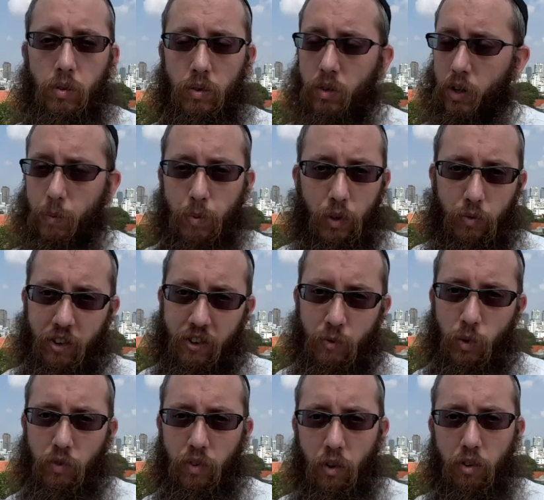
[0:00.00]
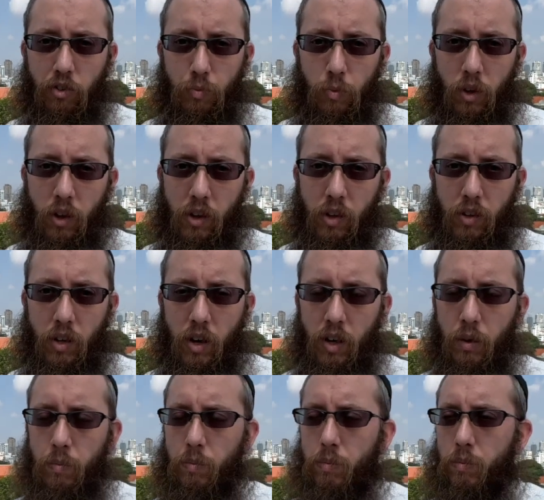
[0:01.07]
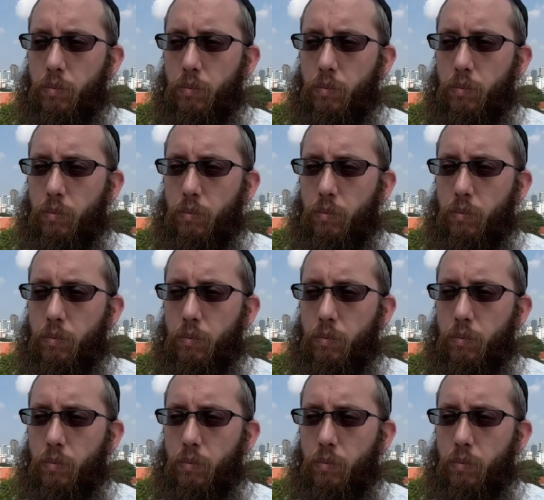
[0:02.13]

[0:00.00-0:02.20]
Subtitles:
The airport was very small at the time,